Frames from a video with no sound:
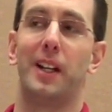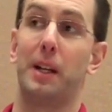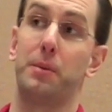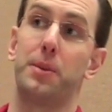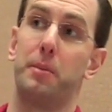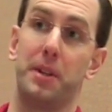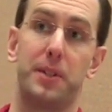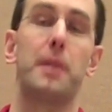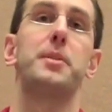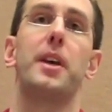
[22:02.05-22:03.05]
It was going to be a
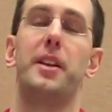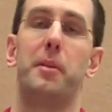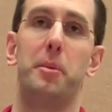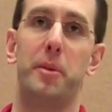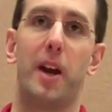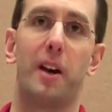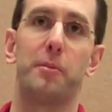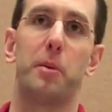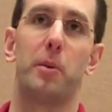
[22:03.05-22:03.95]
subset of WPF, but